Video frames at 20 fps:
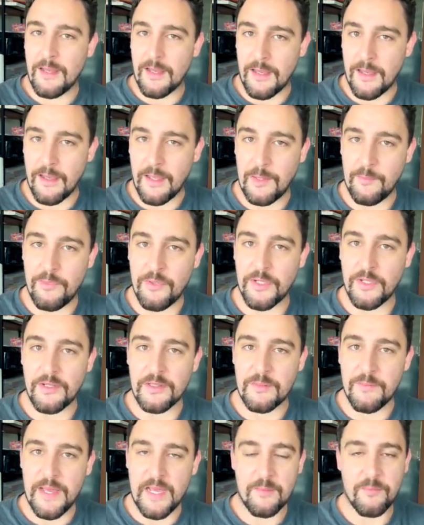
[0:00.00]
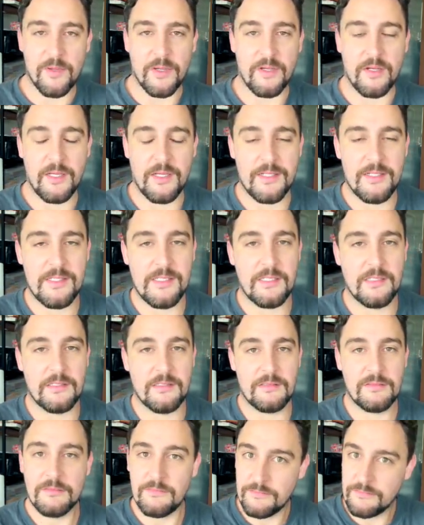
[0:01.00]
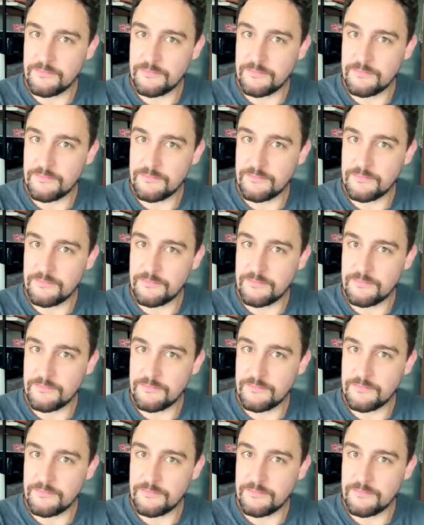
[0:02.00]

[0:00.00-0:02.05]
I put it on the back burner until